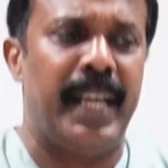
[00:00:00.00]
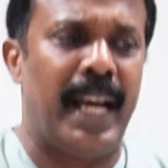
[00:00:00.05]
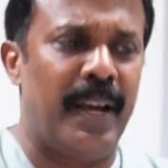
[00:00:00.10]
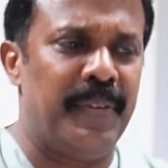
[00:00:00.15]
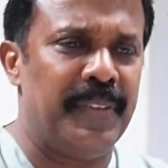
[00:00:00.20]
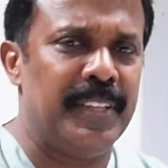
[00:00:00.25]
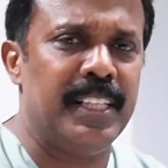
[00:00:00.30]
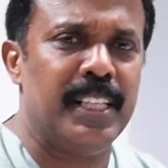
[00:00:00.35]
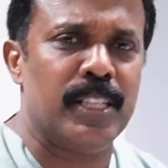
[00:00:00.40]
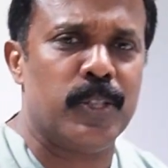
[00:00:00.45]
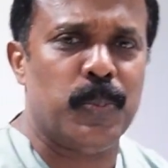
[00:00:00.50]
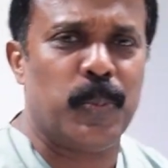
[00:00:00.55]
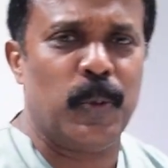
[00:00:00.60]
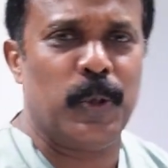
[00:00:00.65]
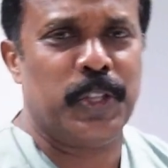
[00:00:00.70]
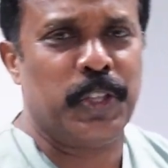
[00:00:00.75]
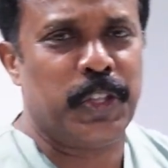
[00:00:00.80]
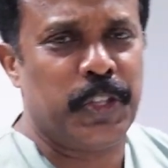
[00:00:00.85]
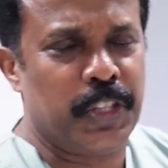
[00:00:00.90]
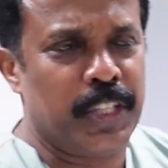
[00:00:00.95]
having this
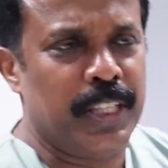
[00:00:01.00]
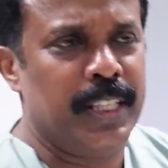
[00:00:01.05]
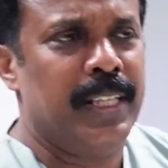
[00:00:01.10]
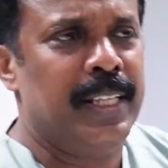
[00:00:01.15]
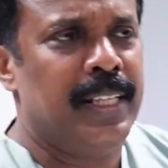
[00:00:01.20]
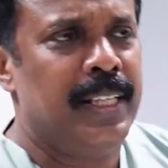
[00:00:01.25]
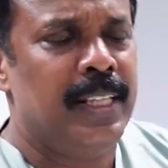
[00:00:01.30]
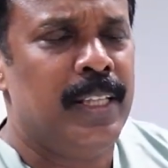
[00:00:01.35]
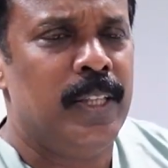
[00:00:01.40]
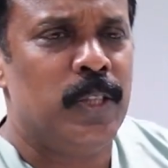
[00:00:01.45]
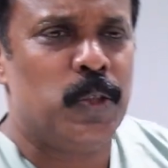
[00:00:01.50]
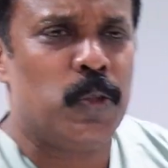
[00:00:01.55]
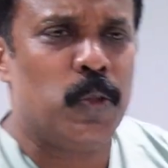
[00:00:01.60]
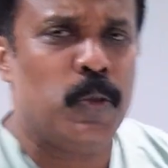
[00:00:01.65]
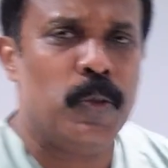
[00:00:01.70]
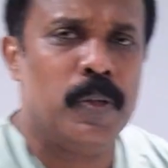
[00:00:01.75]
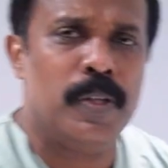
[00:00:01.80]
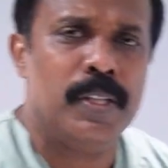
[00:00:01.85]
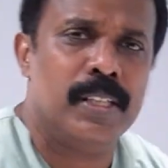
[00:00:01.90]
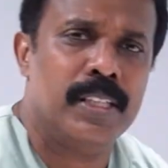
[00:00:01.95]
position.
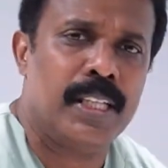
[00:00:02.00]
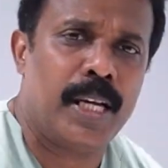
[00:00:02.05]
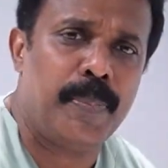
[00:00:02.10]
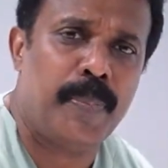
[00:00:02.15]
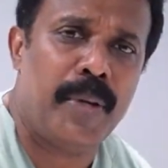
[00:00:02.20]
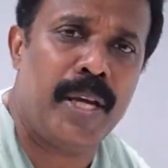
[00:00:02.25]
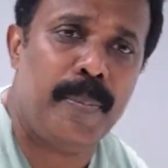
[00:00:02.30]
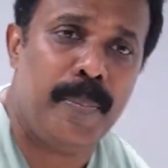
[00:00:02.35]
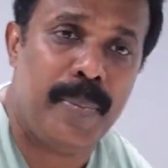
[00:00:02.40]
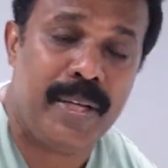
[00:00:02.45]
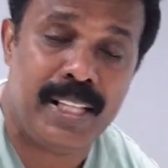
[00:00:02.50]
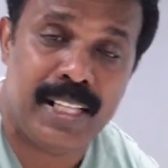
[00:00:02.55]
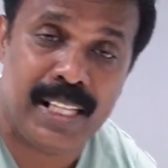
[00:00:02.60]
So that may be